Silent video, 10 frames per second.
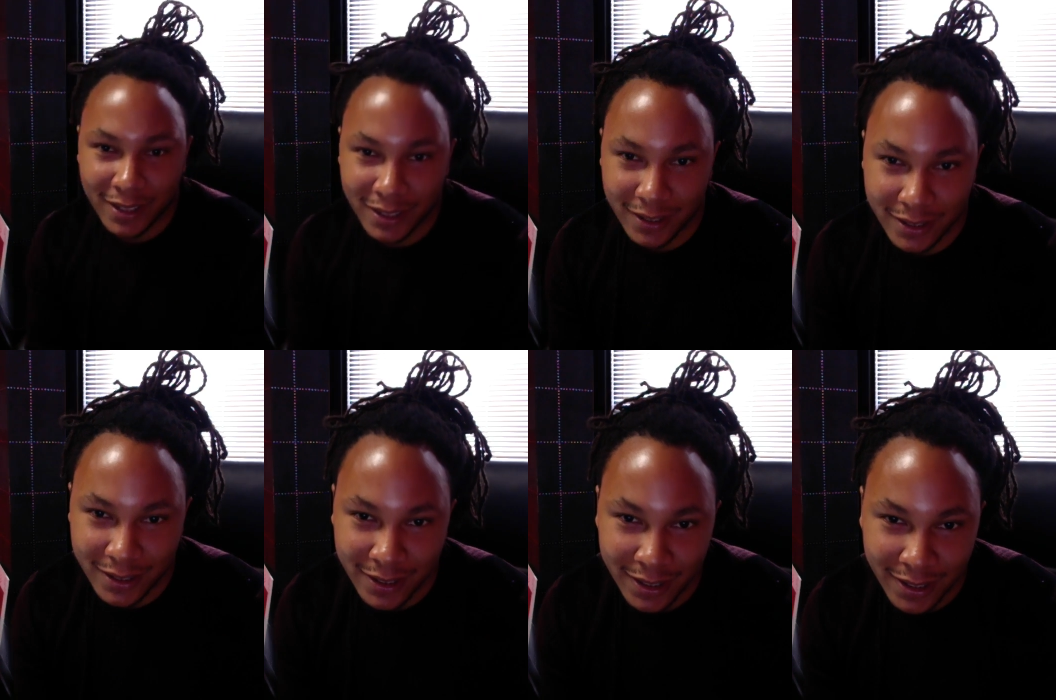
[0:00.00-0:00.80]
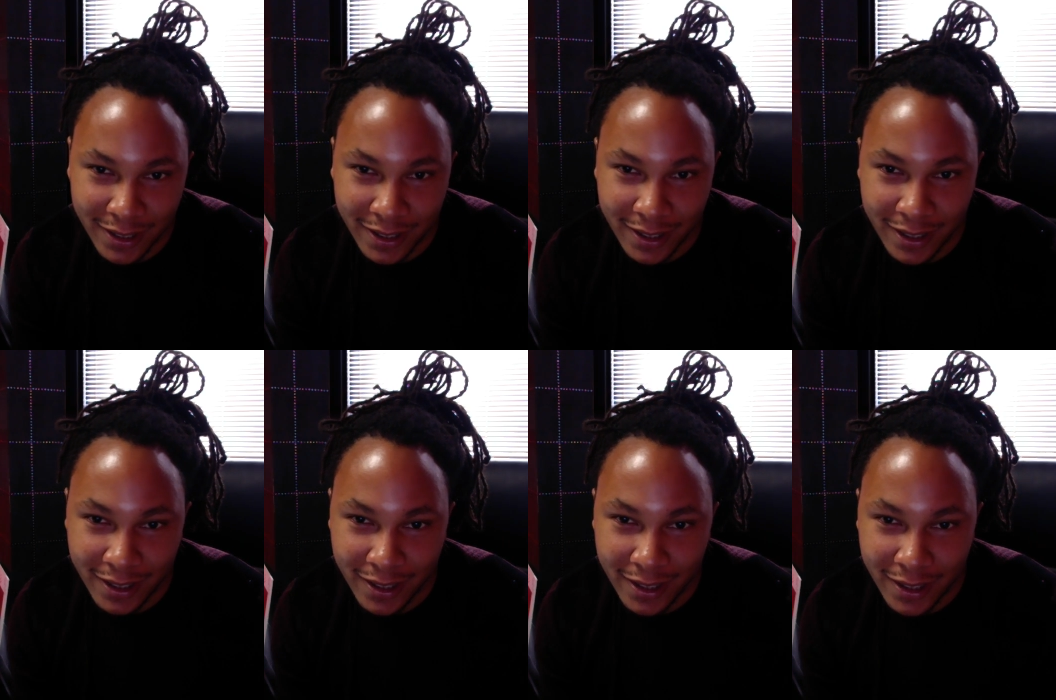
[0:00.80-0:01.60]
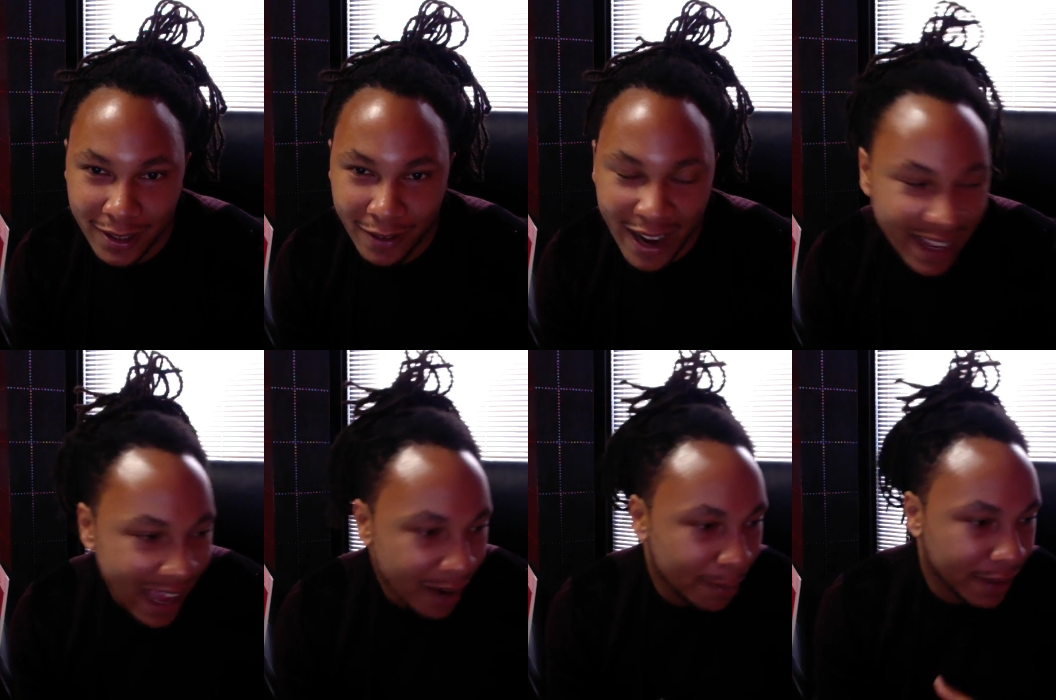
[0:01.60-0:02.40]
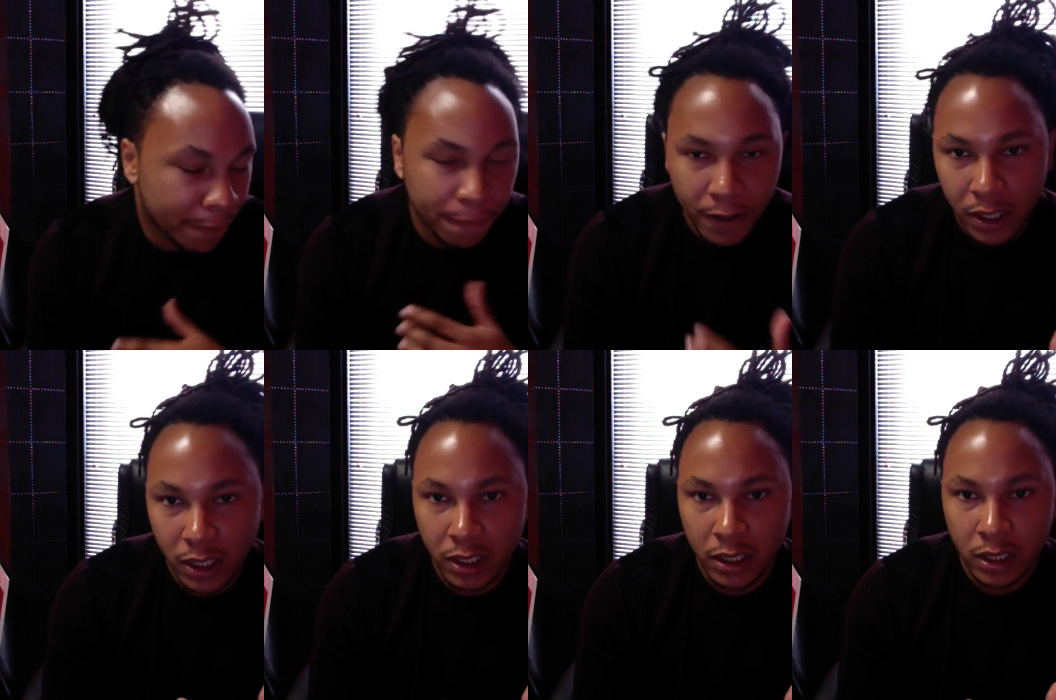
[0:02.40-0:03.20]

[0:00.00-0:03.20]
this. Right? It got to be fun.